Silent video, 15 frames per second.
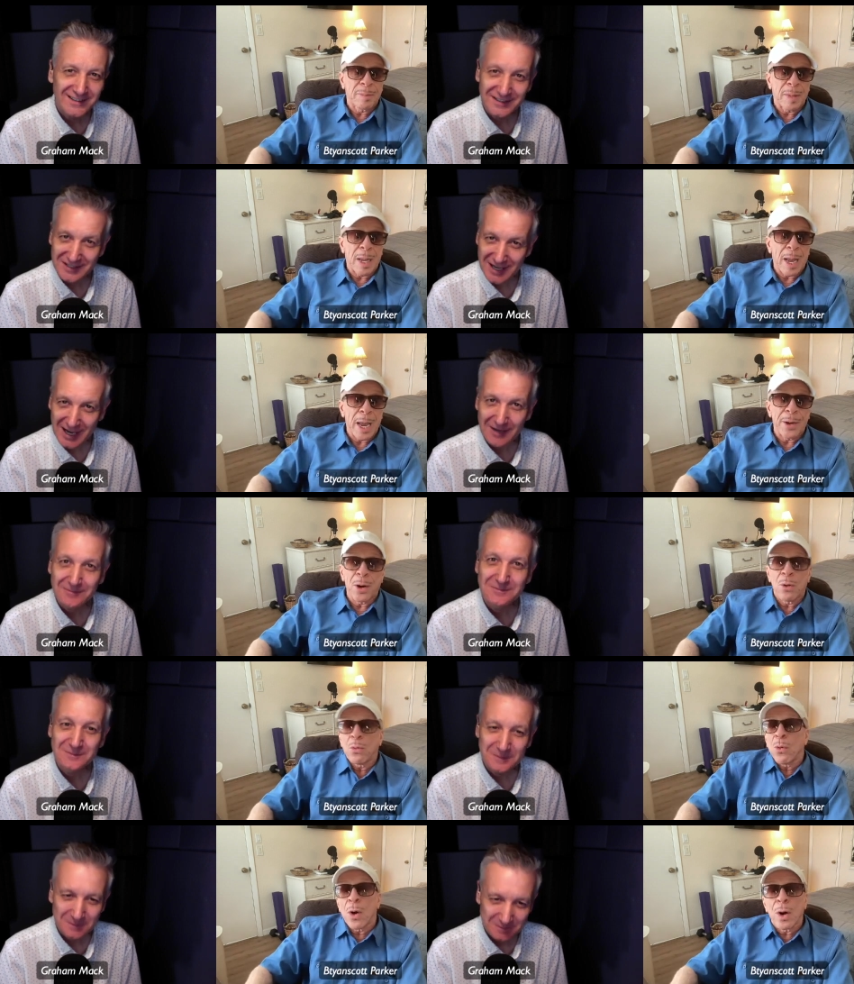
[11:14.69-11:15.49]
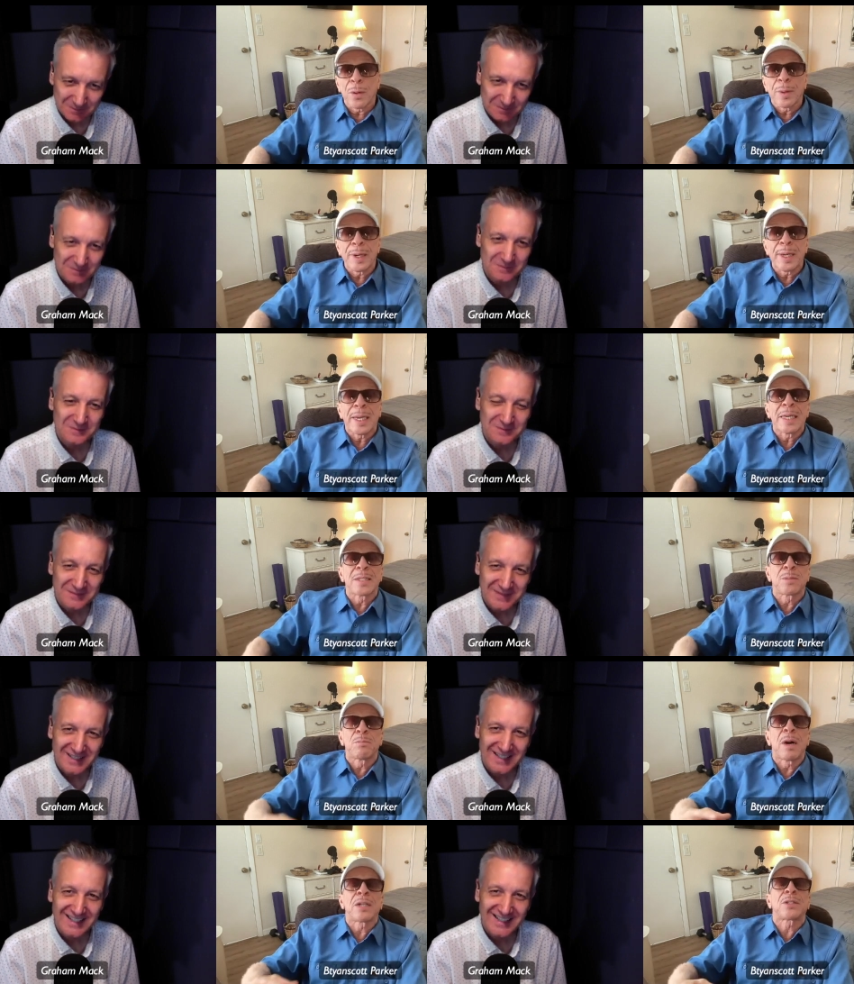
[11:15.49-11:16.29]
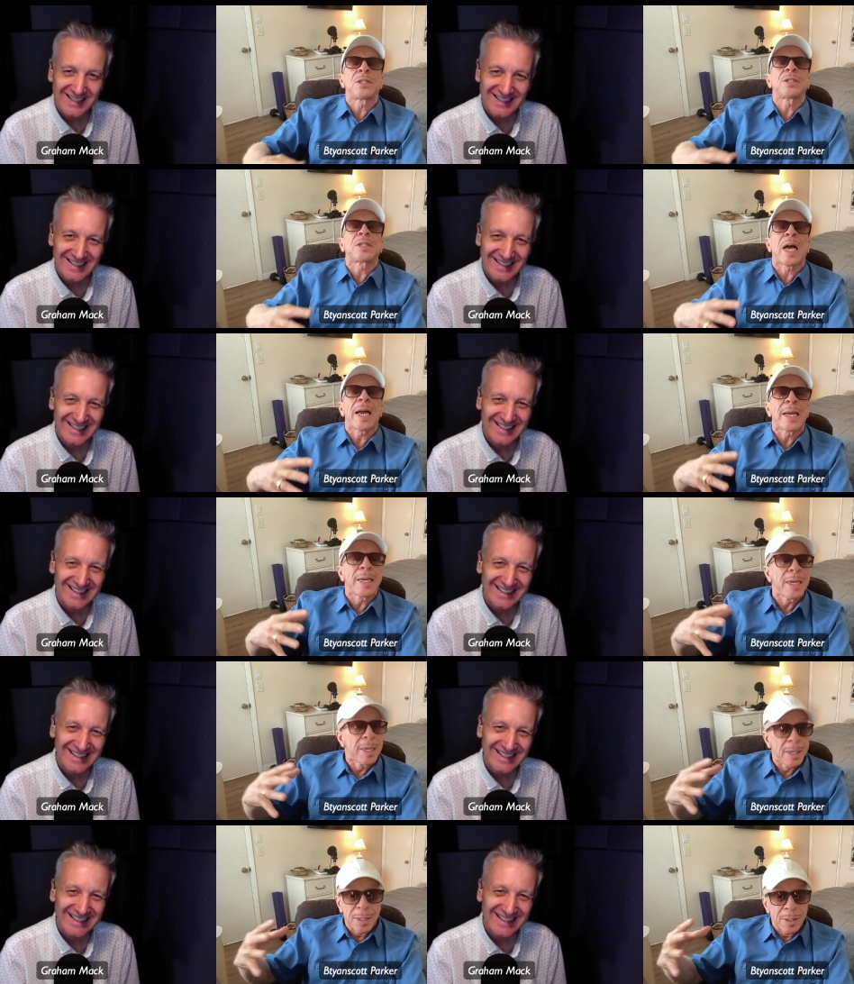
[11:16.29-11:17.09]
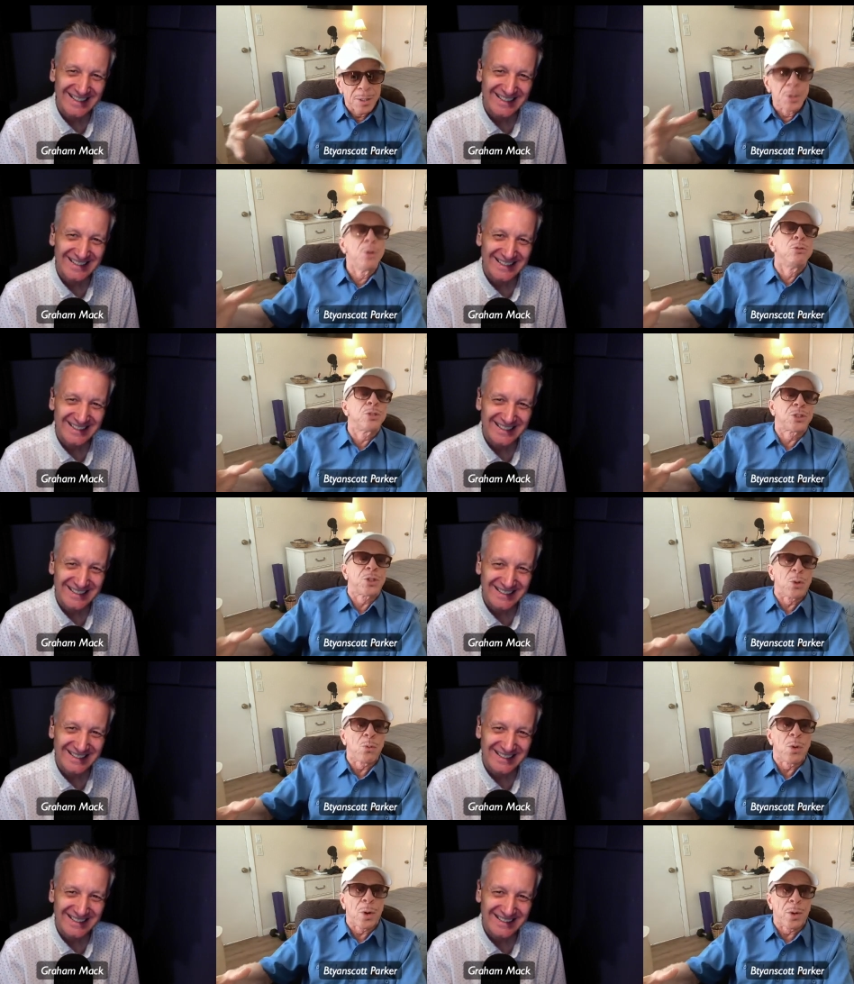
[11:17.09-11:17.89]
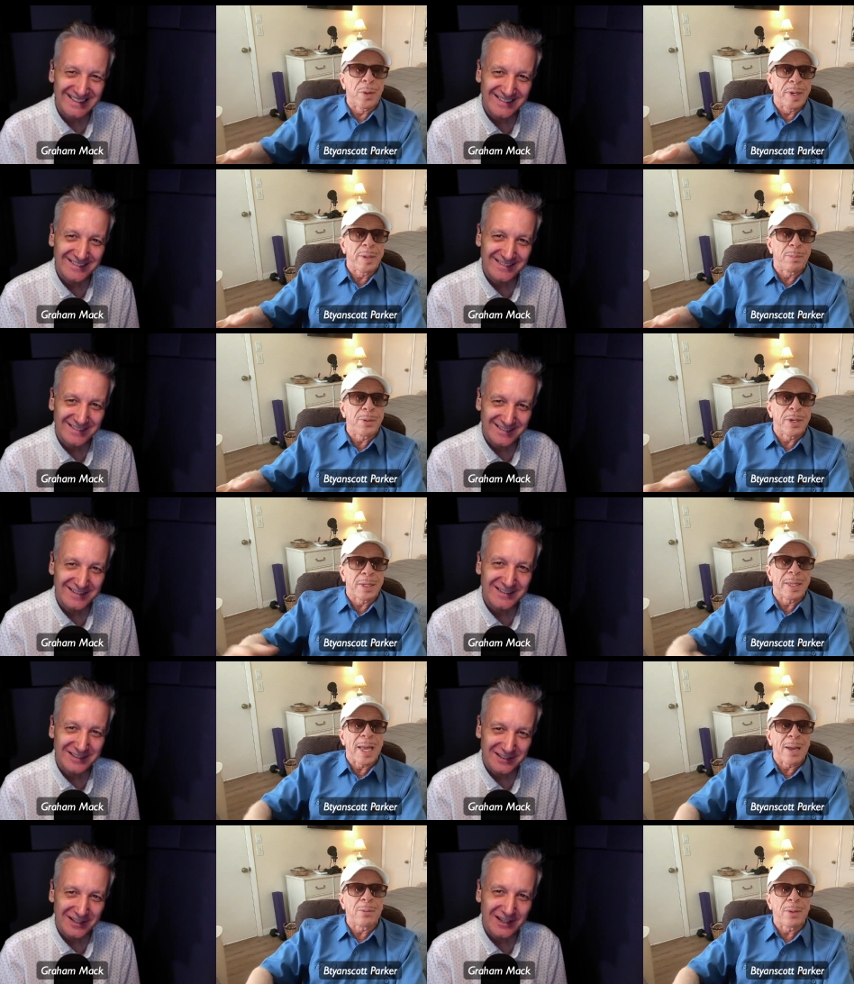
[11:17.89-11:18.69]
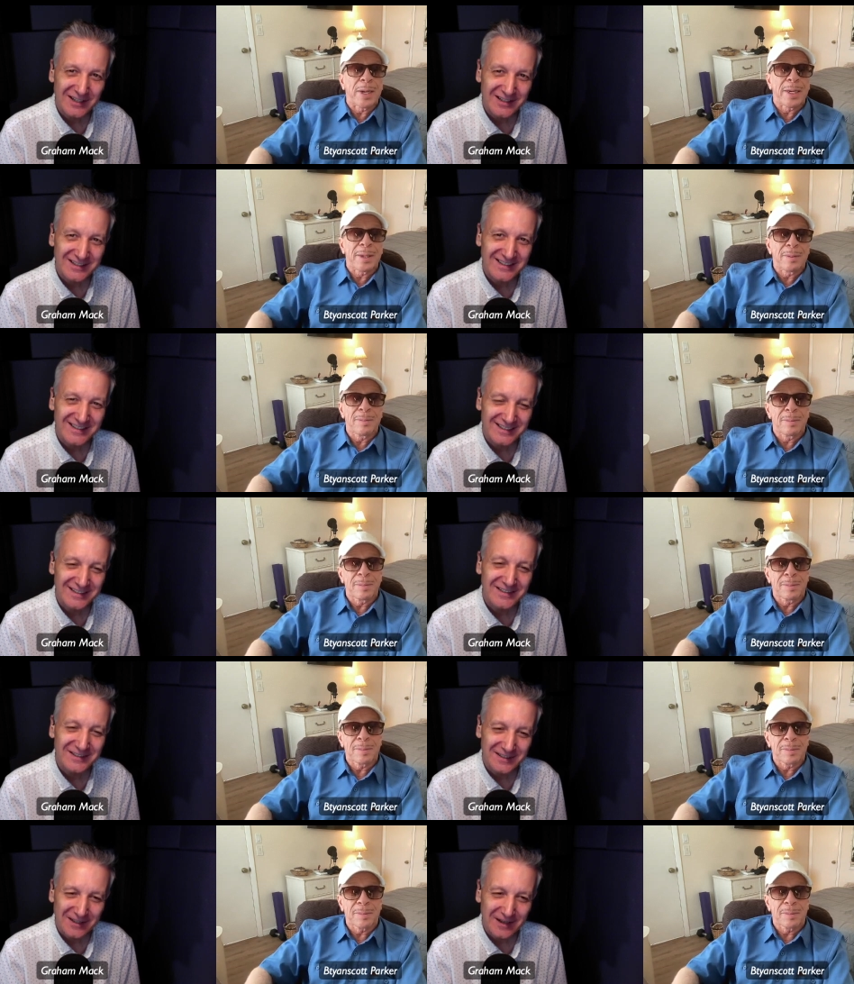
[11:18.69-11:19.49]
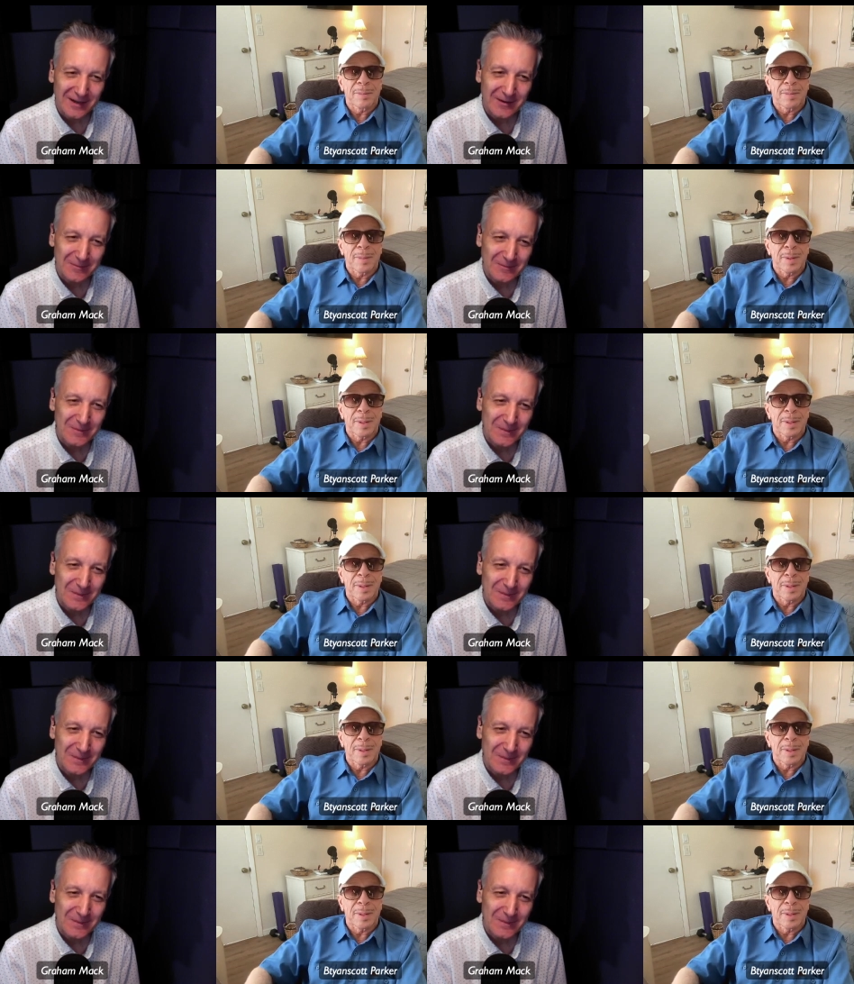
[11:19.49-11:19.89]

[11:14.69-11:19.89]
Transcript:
Speaker 1: Yeah. I don't worry as much as I used to worry. Put it that way. Yeah.